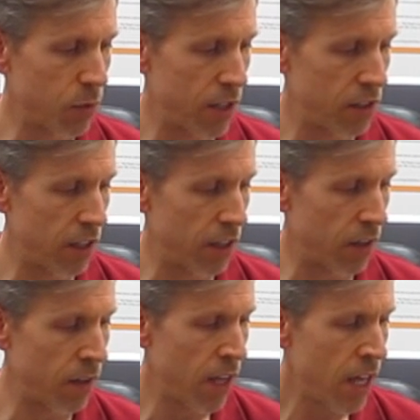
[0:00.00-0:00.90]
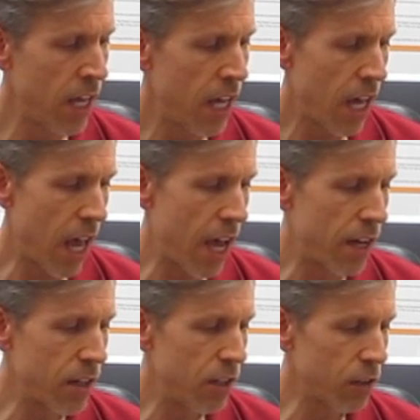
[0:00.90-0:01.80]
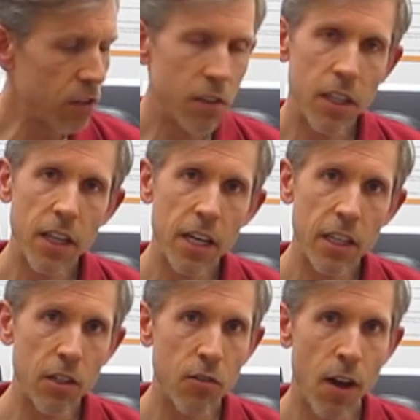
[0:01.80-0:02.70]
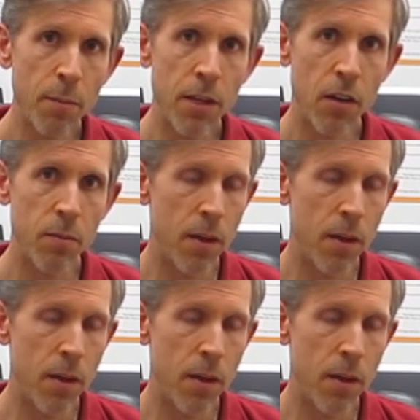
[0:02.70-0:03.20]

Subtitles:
Press here, and you'll see that in the drop-down